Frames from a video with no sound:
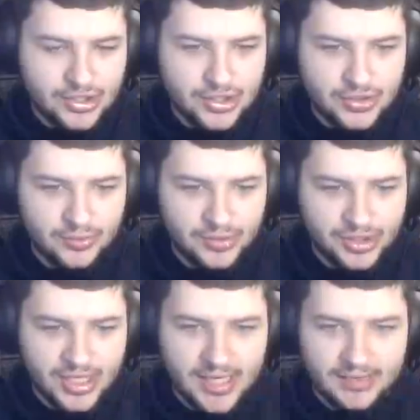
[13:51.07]
just to double
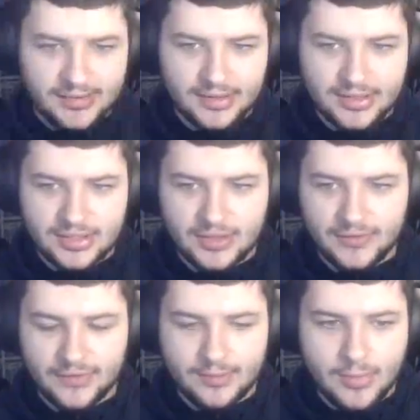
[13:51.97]
check that the
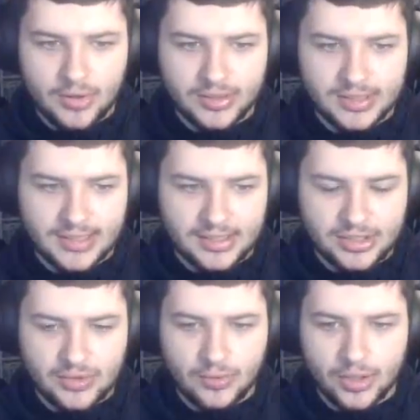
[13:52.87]
server mod is
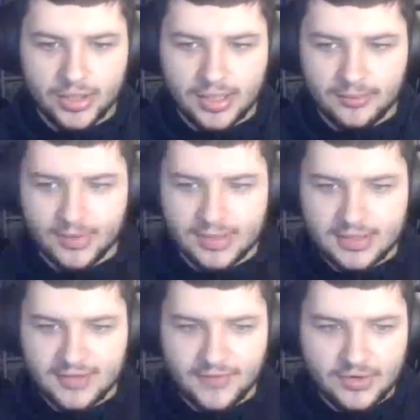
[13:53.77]
actually working because
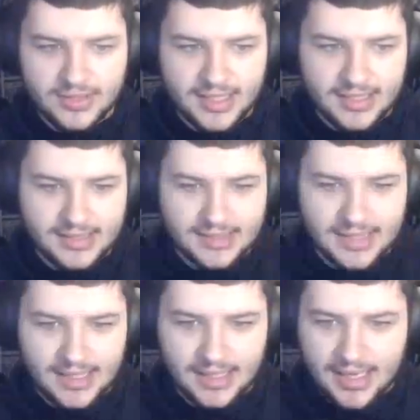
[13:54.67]
as far as I can
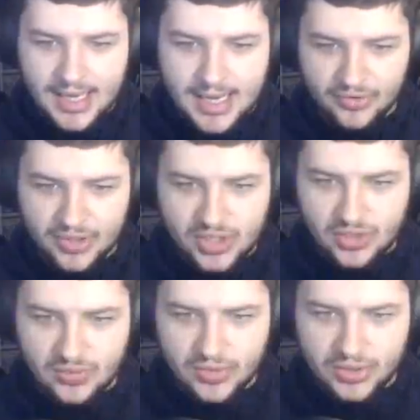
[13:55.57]
see I'm pretty
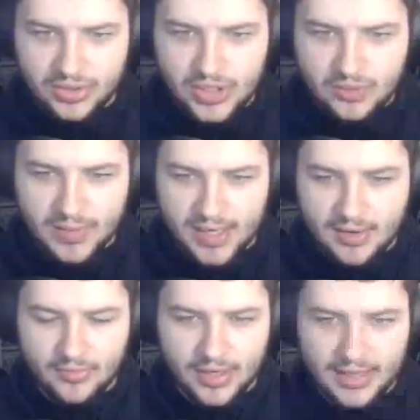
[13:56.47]
sure we're in a new
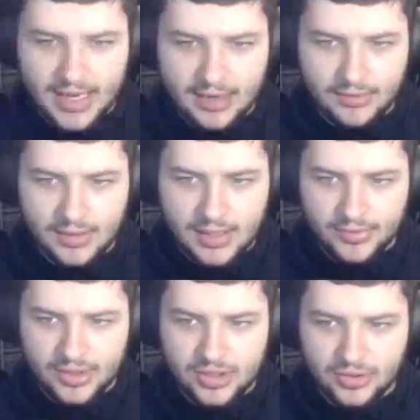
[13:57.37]
biome right now I'm
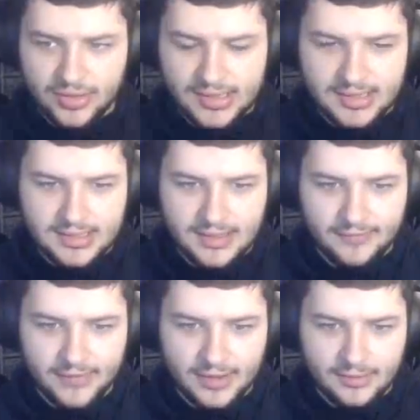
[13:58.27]
pretty sure this isn't
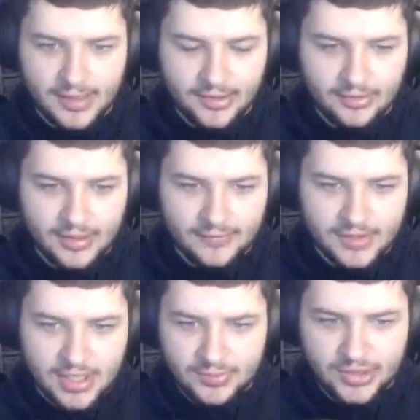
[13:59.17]
in vanilla
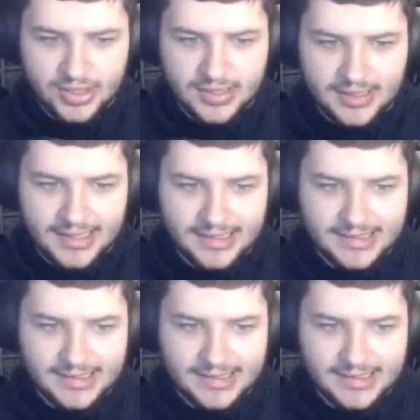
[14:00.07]
Minecraft so I'm just going to